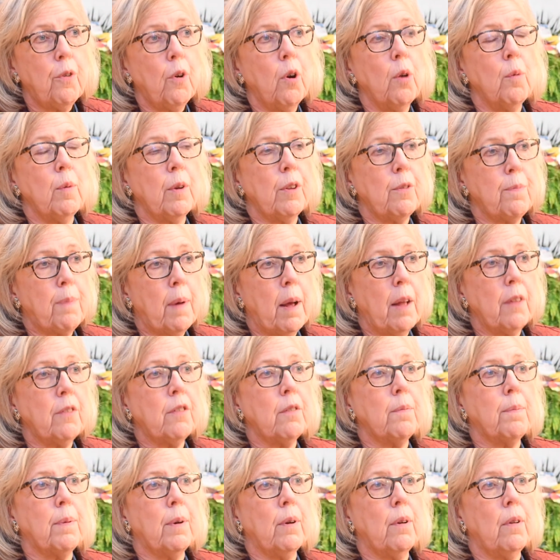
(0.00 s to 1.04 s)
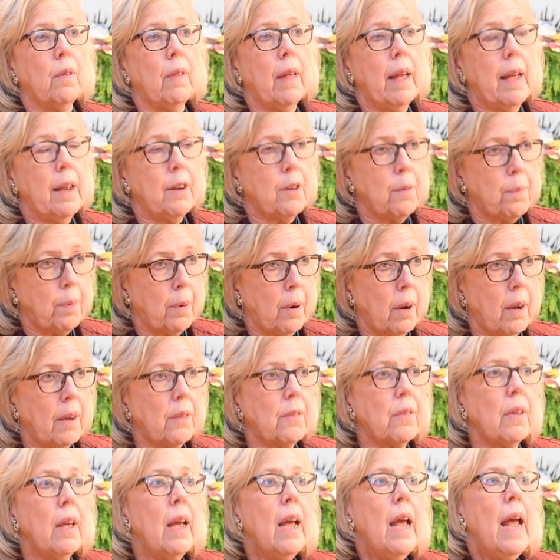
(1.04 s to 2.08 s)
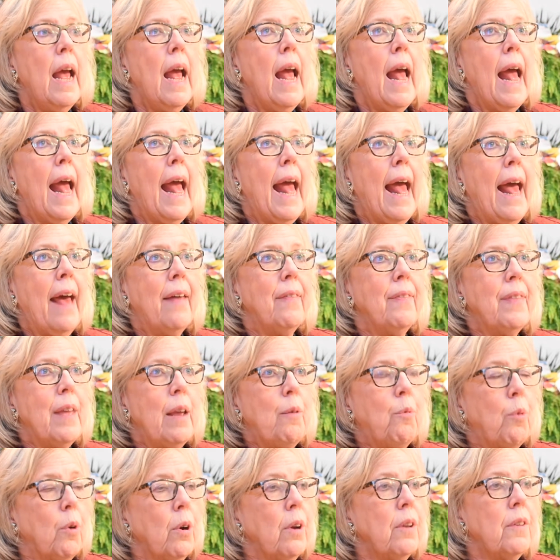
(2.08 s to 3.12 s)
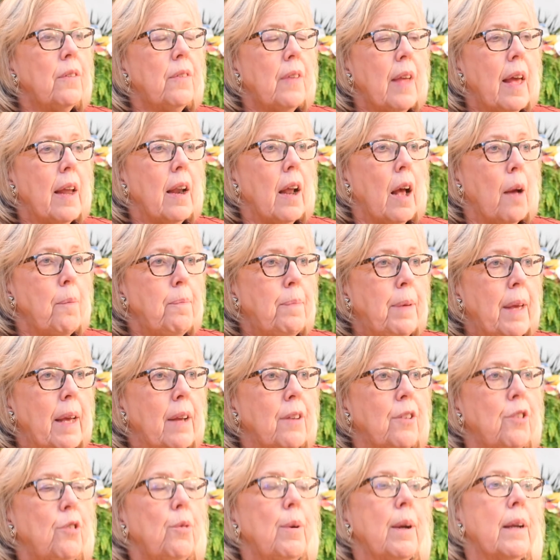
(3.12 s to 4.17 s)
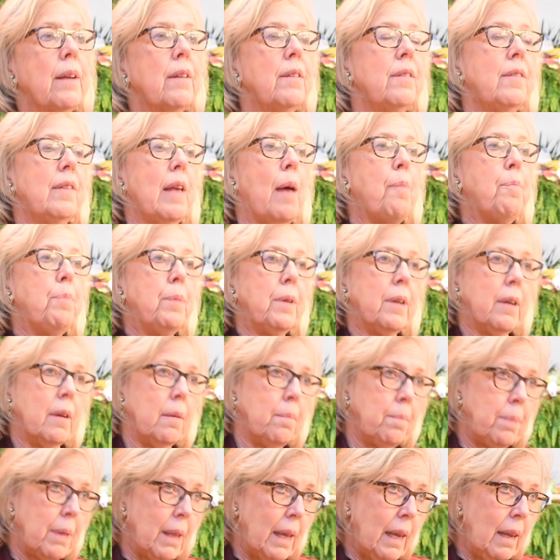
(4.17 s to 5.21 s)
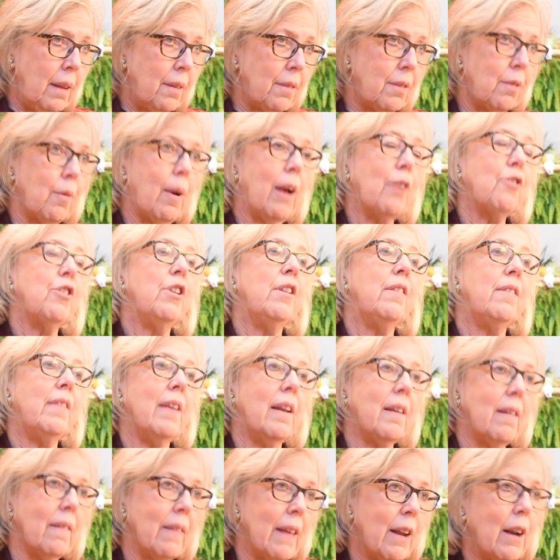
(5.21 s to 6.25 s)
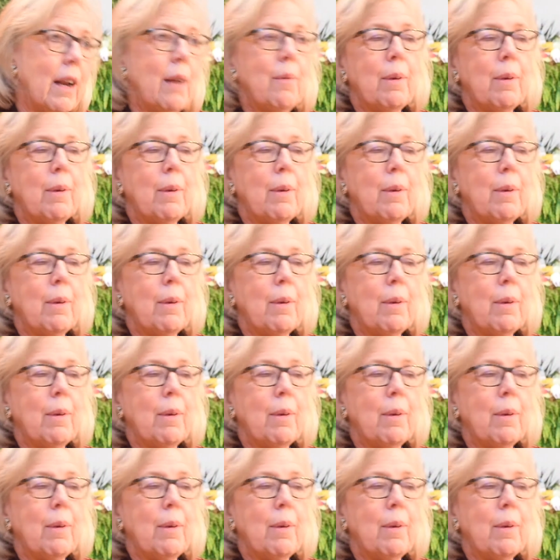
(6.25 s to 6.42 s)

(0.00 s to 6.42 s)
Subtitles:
for responsible enterprise, and they weren't set up yet to accept complaints, so I actually sent a letter.